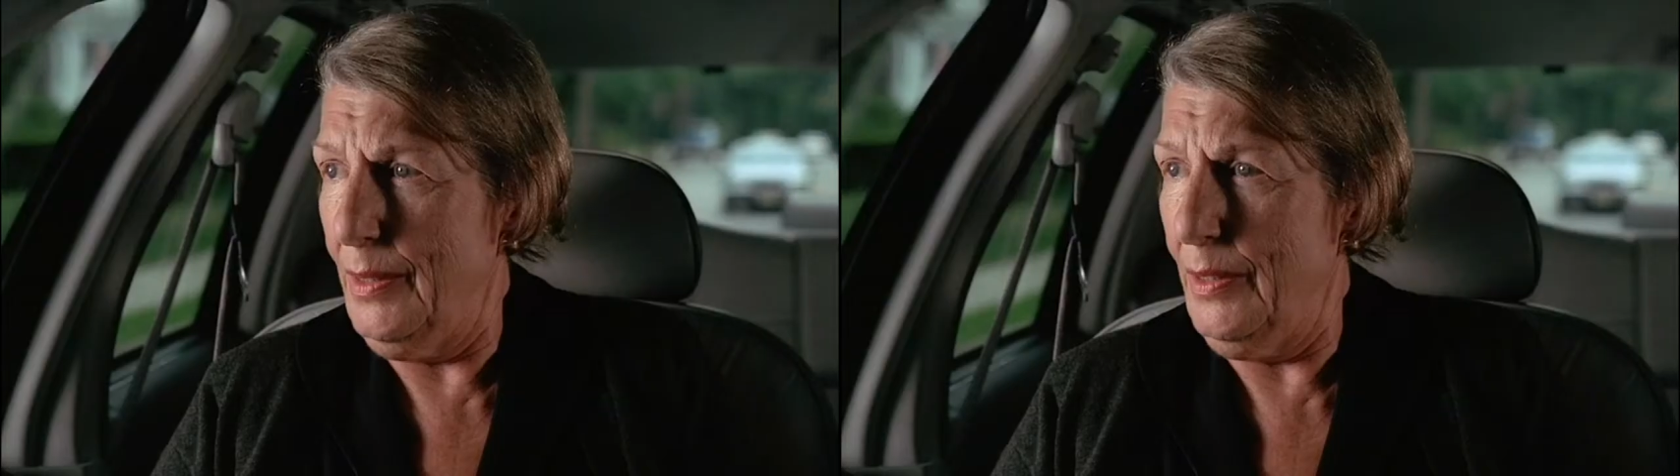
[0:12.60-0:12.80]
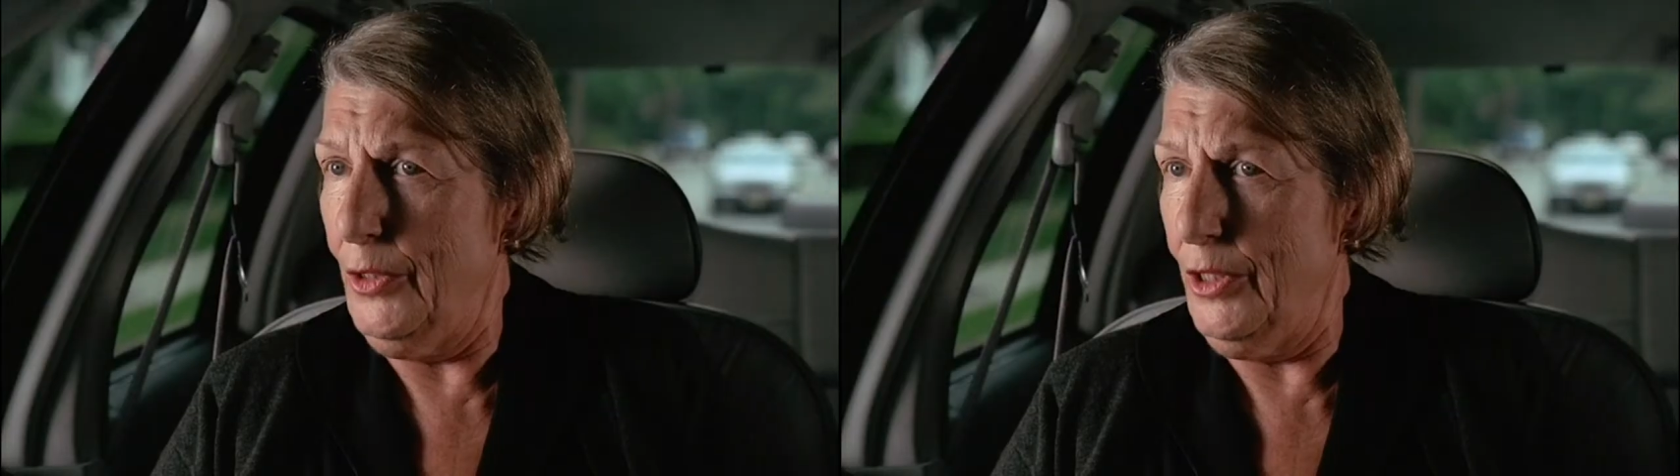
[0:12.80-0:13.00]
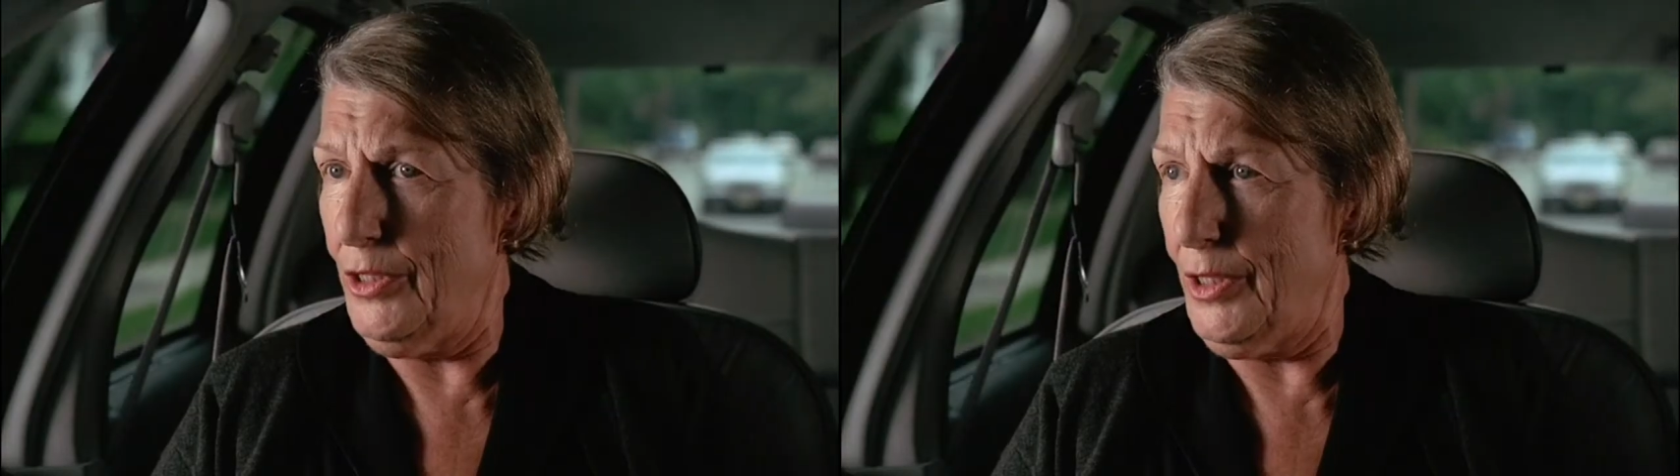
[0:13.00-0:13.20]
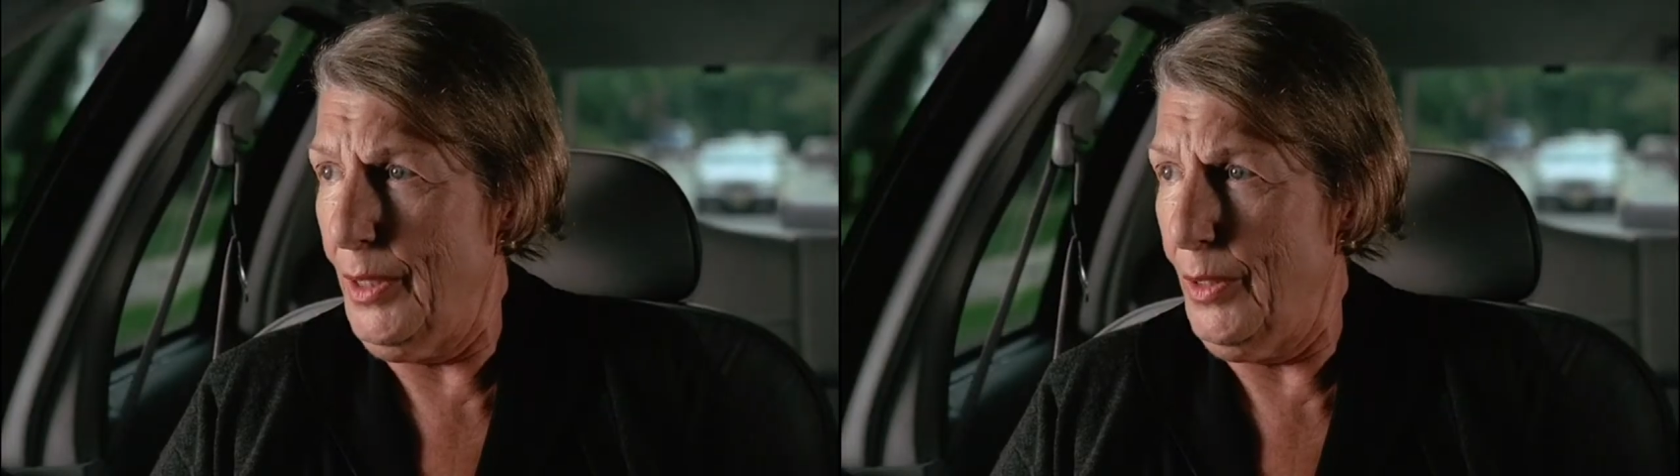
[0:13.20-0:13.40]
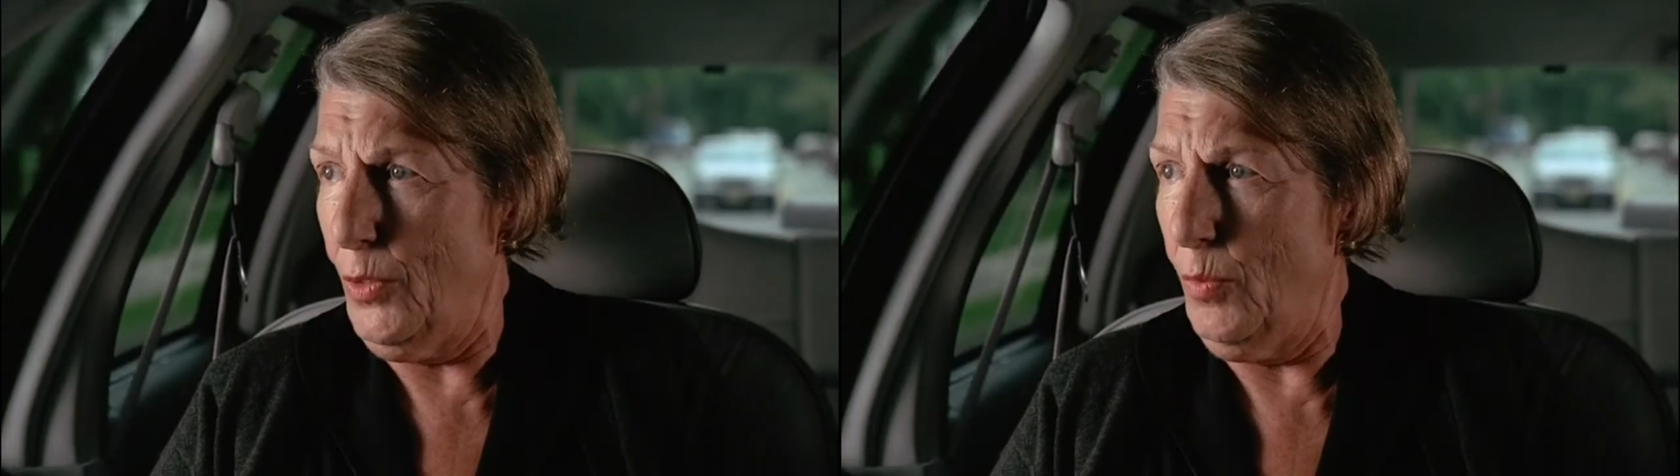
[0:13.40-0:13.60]
a
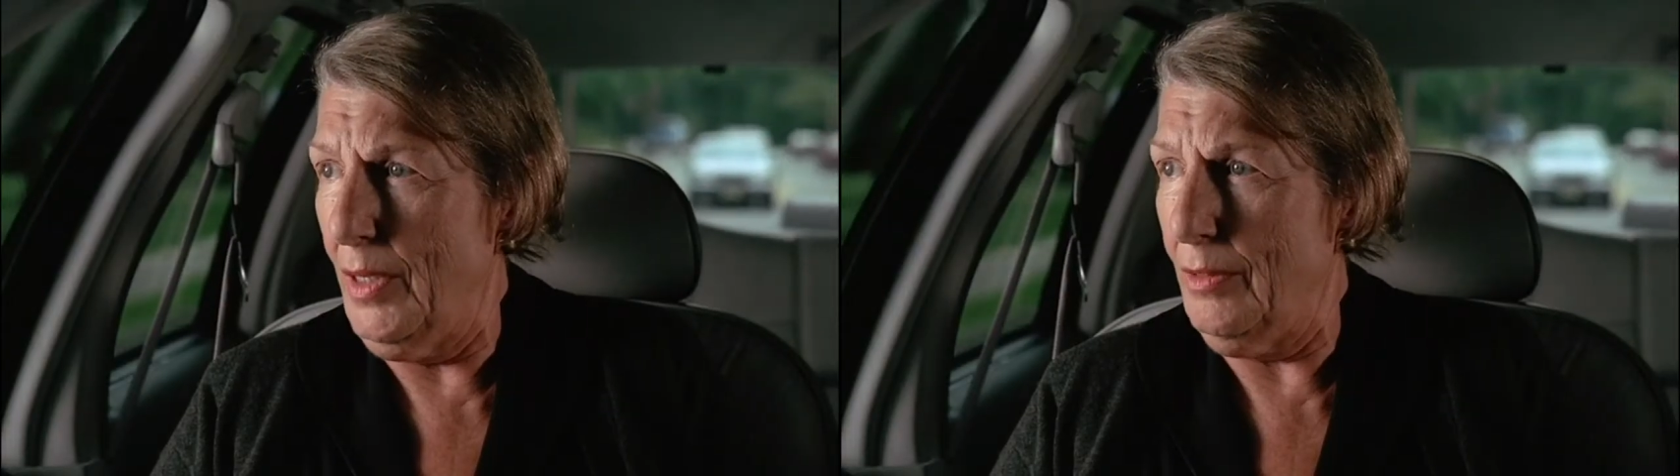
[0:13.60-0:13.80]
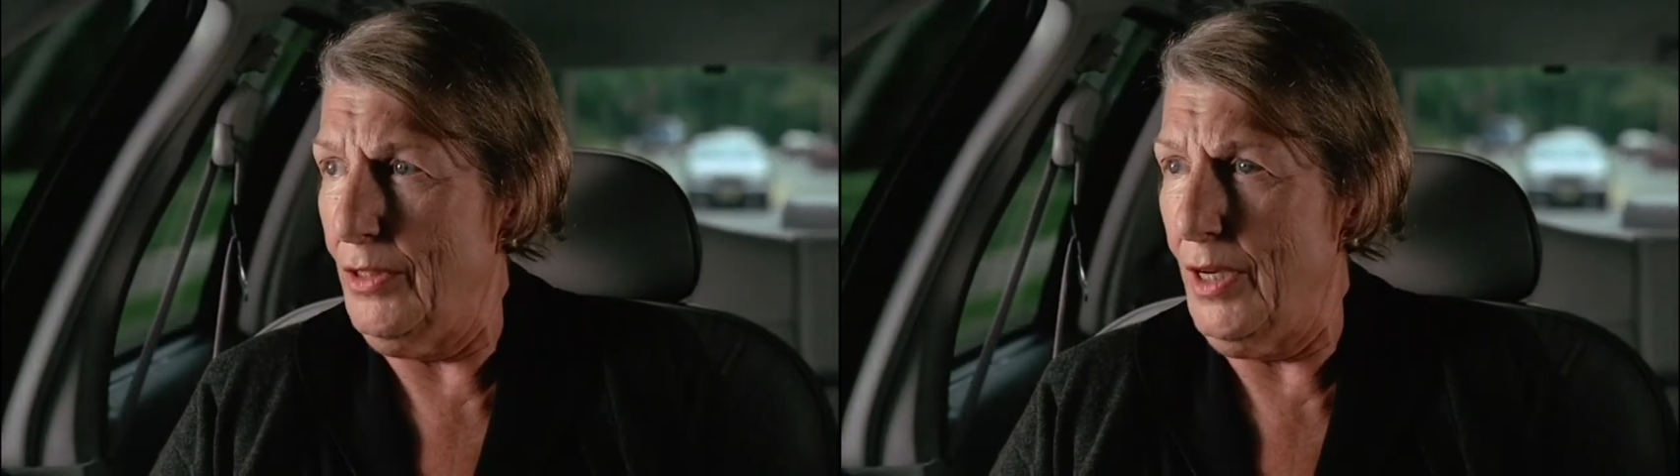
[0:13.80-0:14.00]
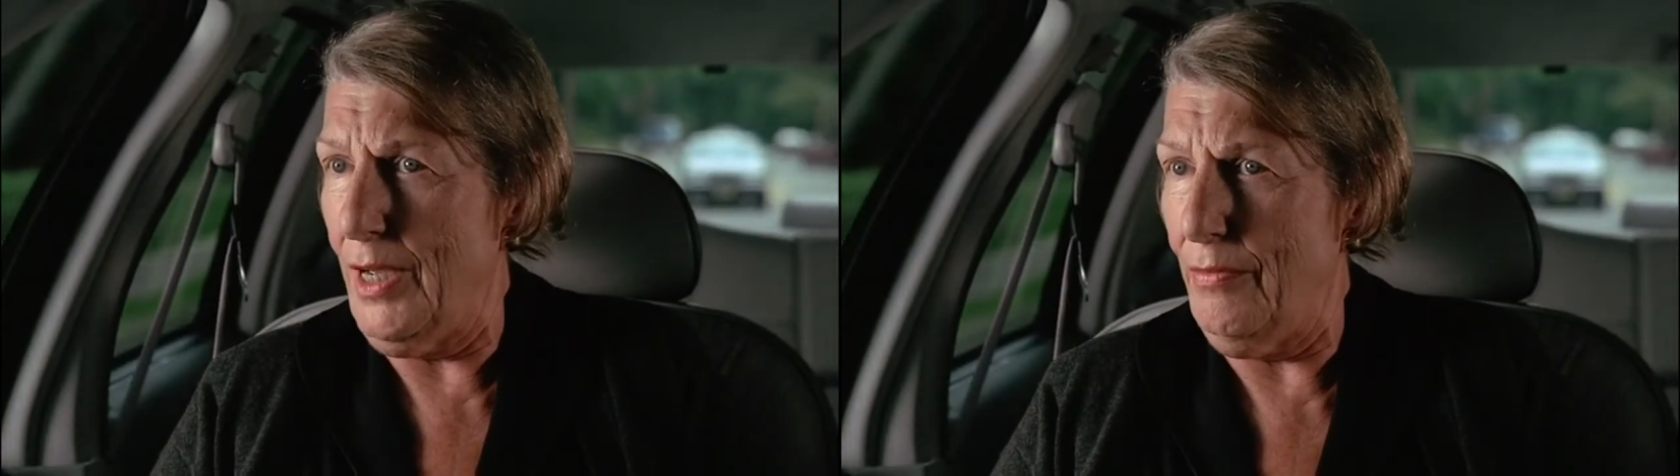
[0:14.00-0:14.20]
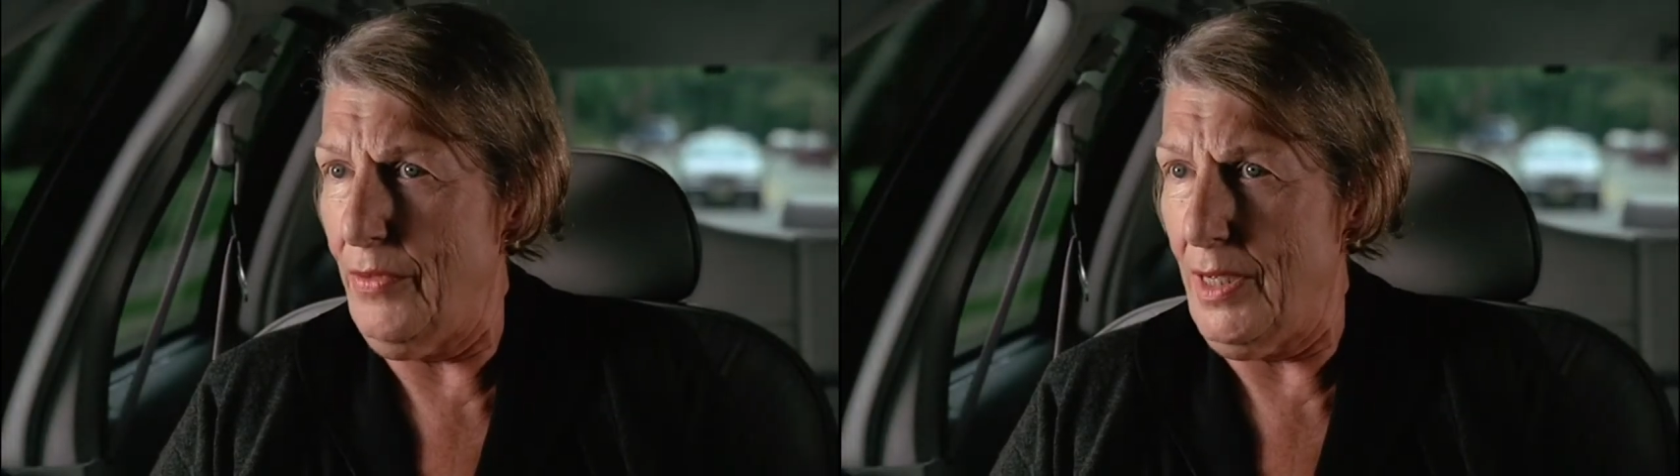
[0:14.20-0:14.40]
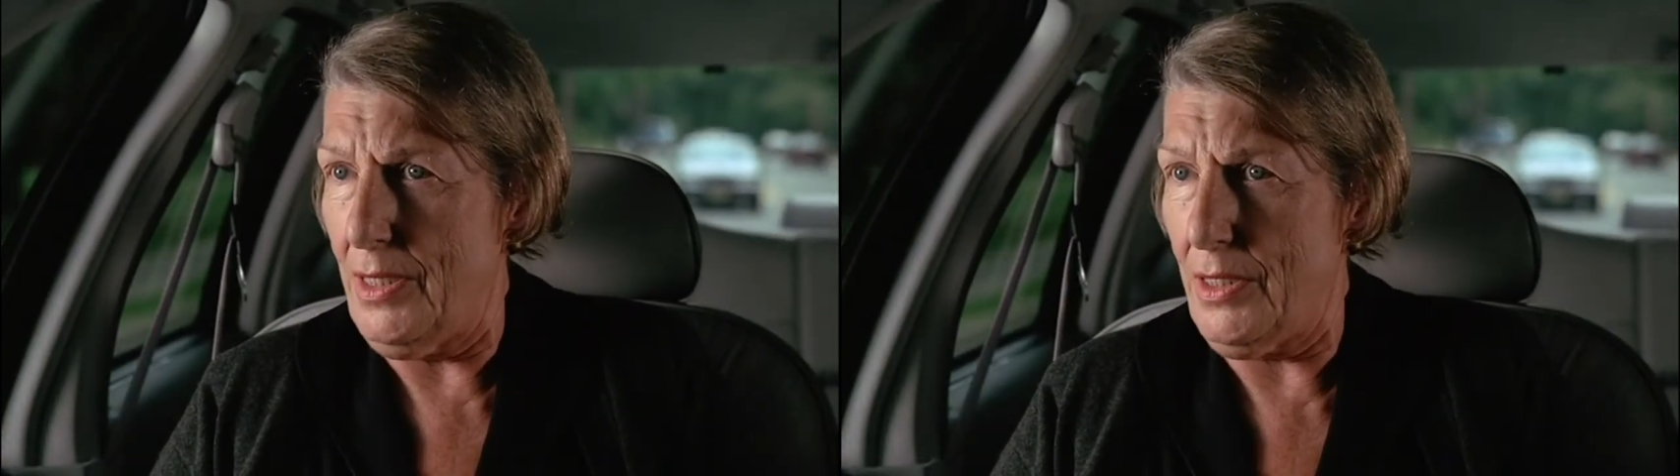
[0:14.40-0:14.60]
nursing home, I'll die
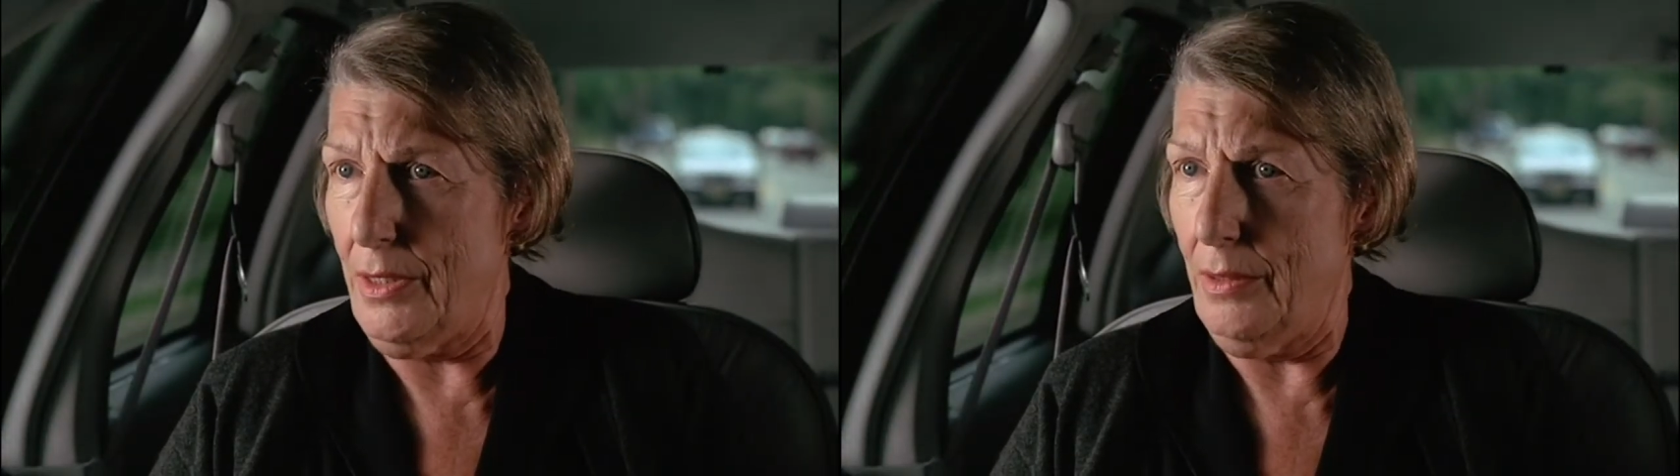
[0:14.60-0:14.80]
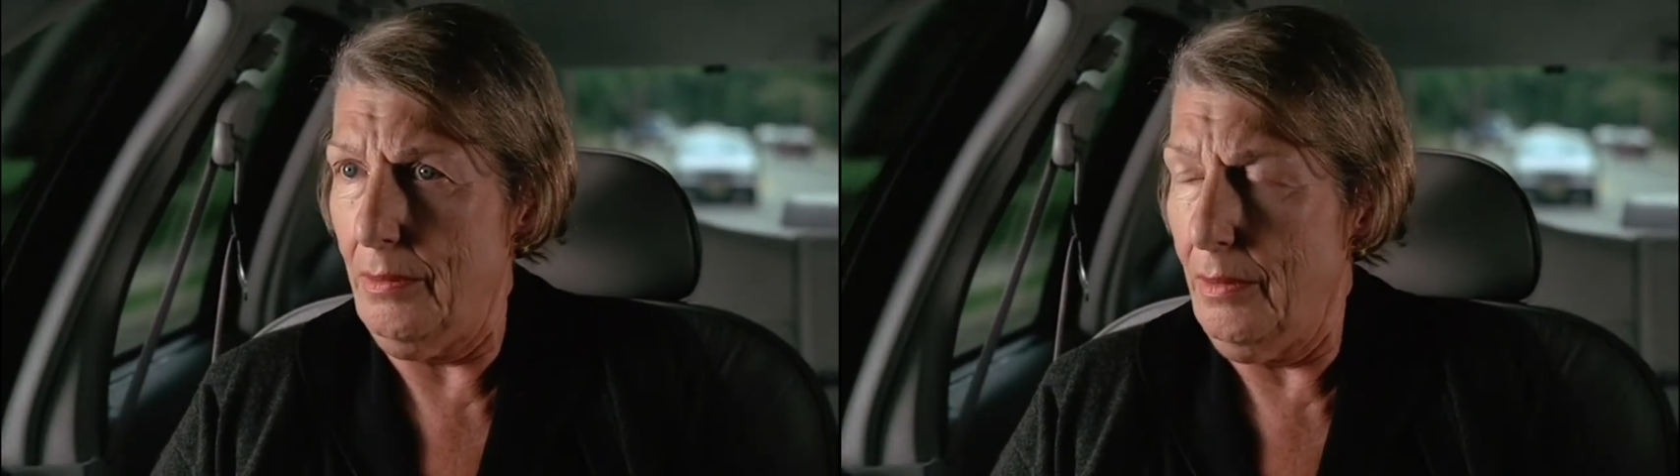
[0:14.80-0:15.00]
faster.